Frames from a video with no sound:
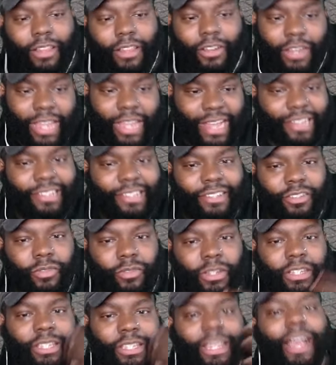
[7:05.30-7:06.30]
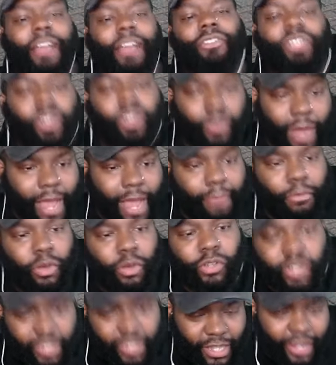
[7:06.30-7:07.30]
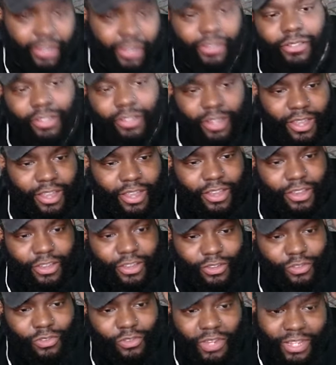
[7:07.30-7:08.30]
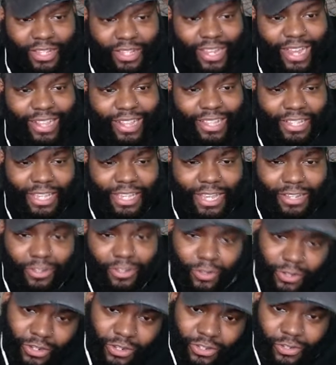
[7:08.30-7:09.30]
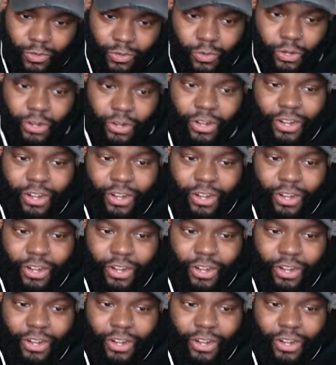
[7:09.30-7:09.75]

license, which allows you to ride motorcycles, you can take the test on a scooter